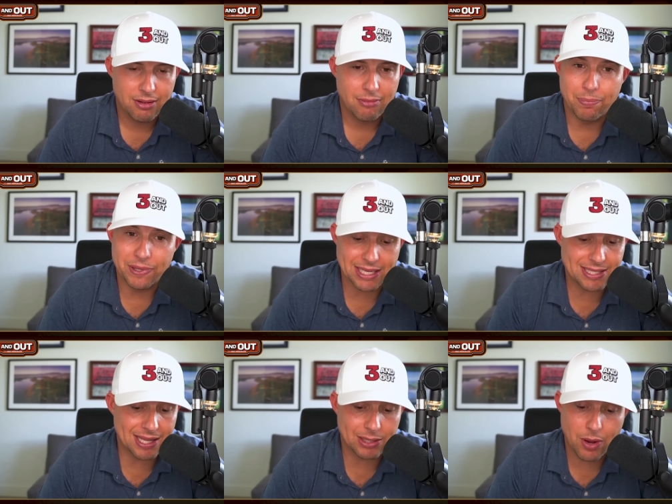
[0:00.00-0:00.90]
But that's
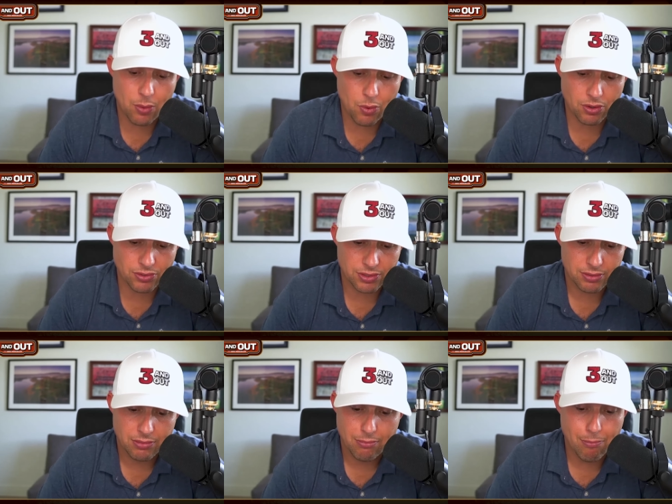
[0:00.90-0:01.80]
not the way it works.
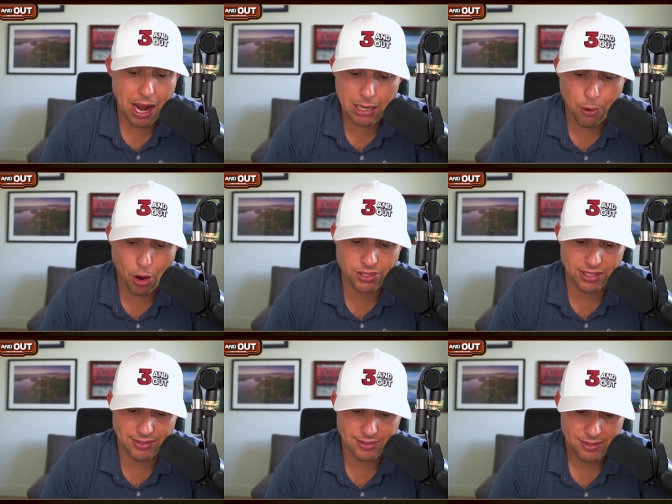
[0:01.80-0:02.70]
Micah
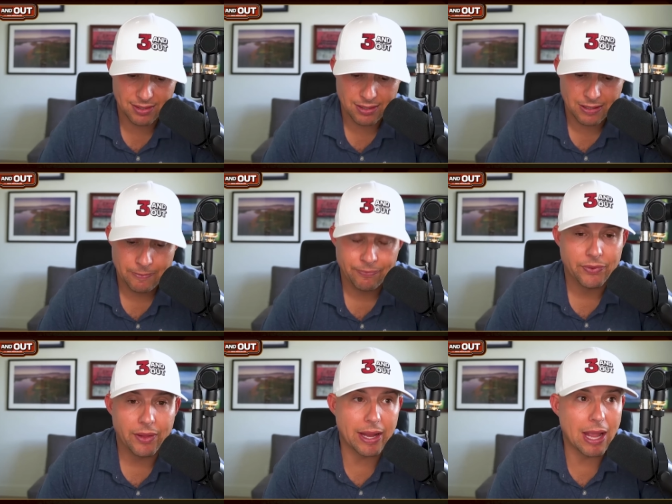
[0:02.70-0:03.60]
Parsons,
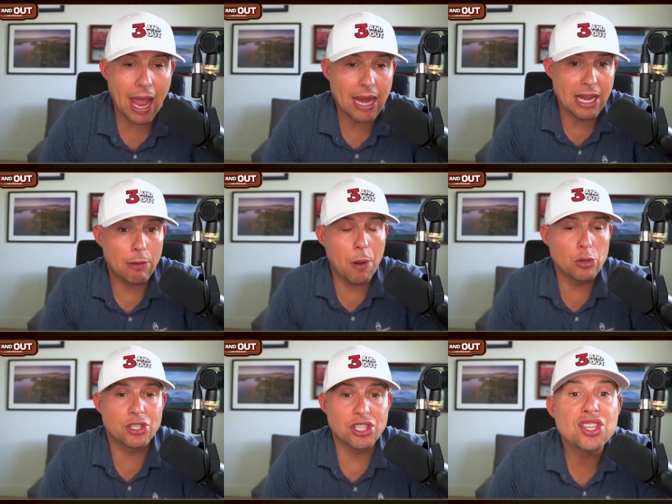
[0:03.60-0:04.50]
like, hey, Nick
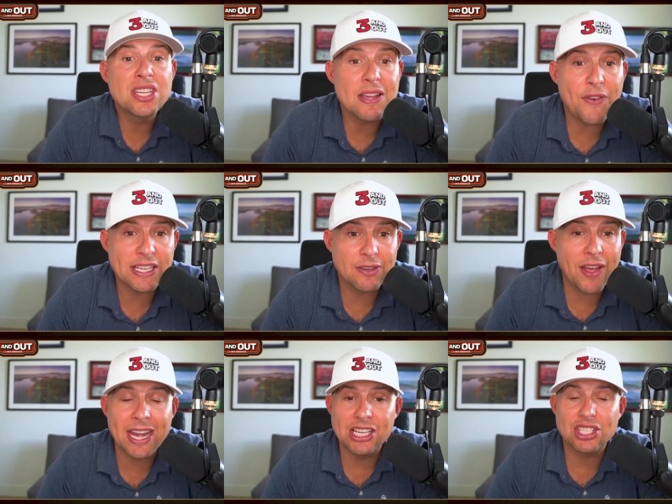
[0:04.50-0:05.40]
Bosa is a defensive
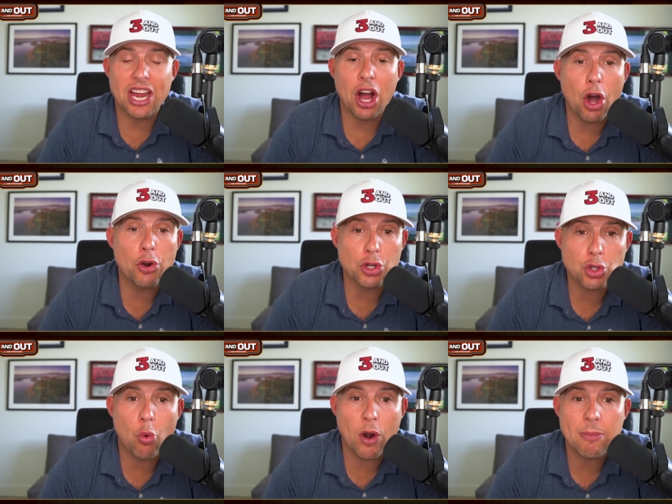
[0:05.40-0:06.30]
end. He just got
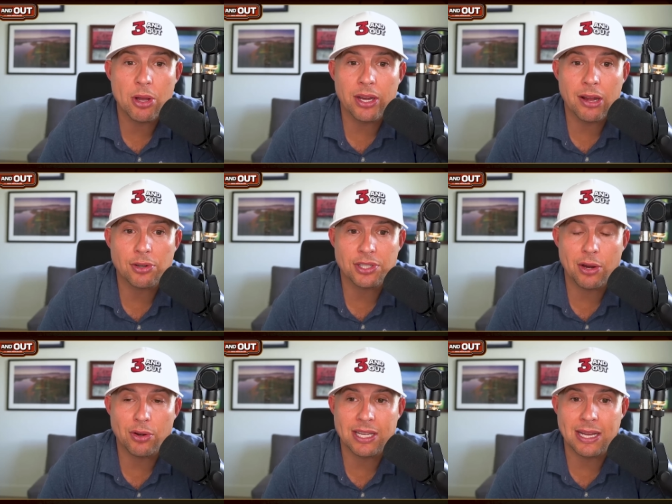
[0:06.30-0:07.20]
$120 million
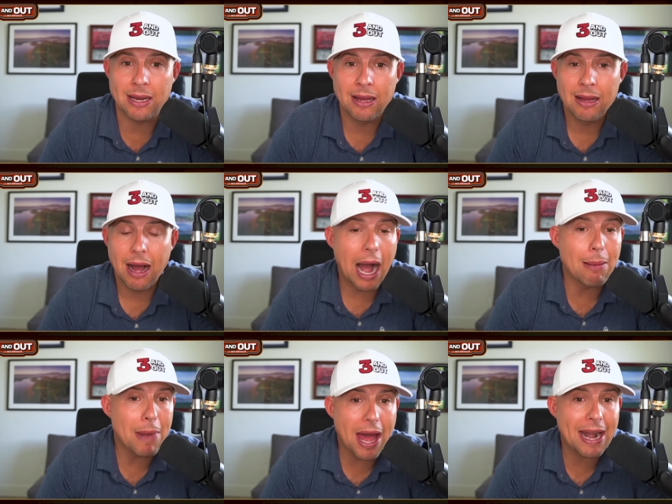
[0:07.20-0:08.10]
guaranteed. I
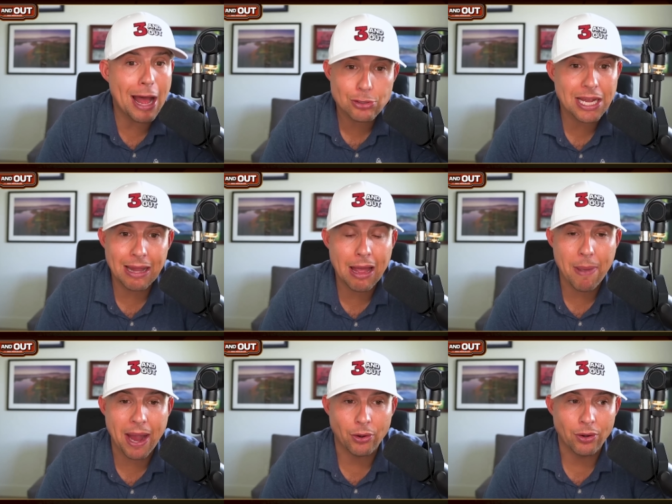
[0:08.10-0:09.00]
am not an outside
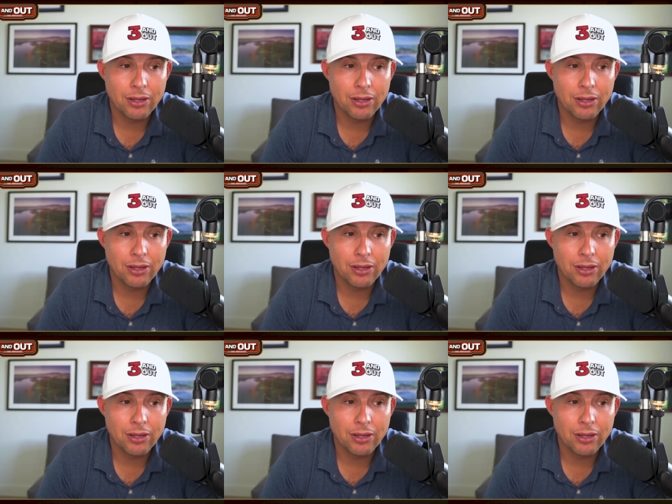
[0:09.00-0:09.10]
linebacker.